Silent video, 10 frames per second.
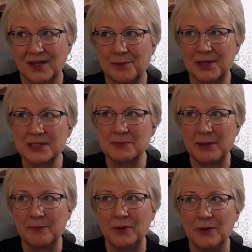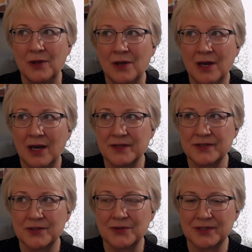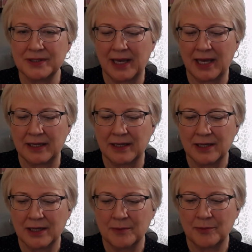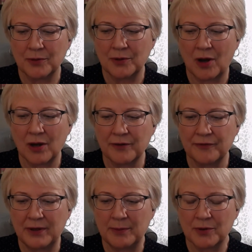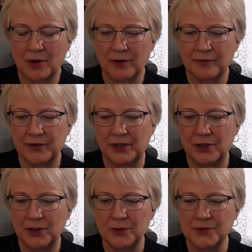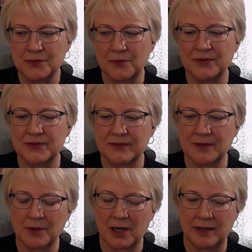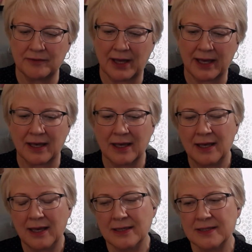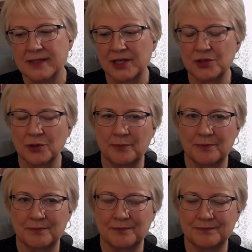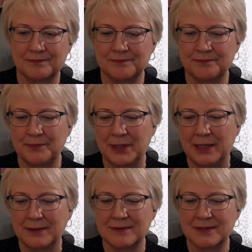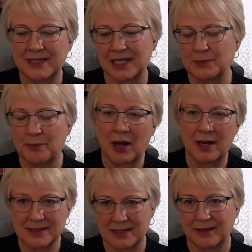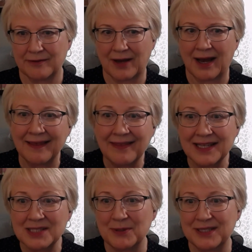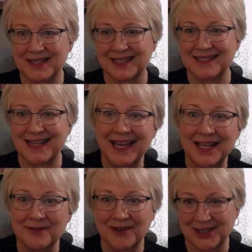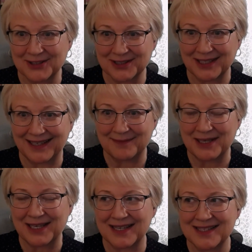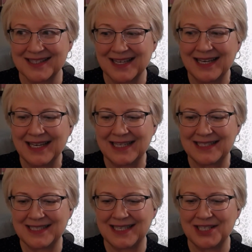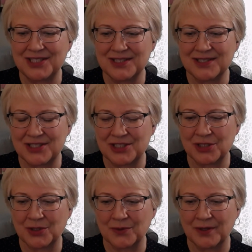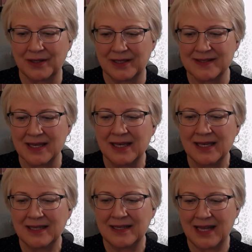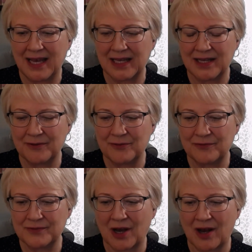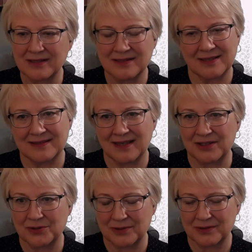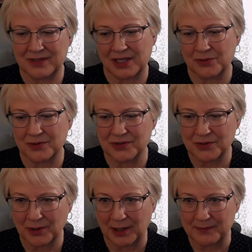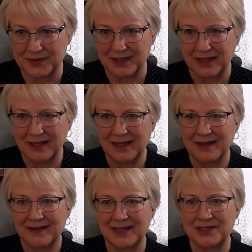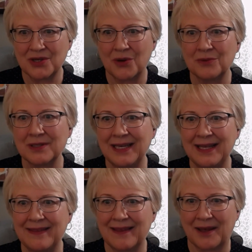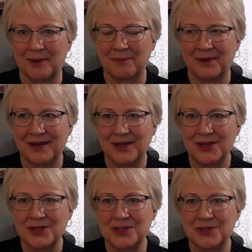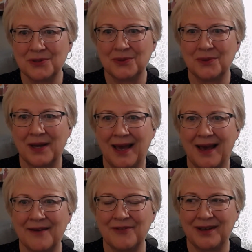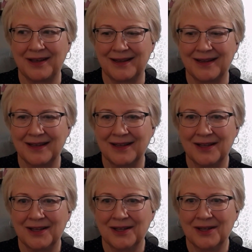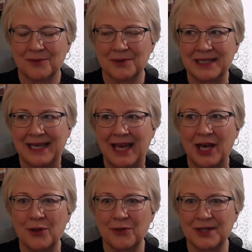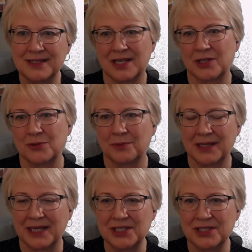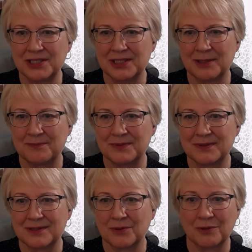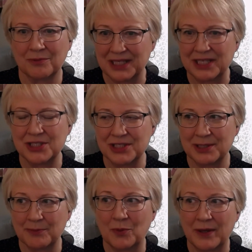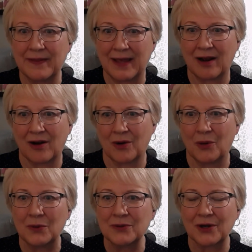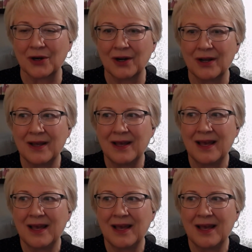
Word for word: Yeah, because people associate pornography, pornography use with some kind of like sexual being sex positive. I think it's being sex negative mm. actually, because it teaches children these negative, toxic sexual, sexual scripts that don't lead them to having really healthy sexual relationships or relationship when they are older.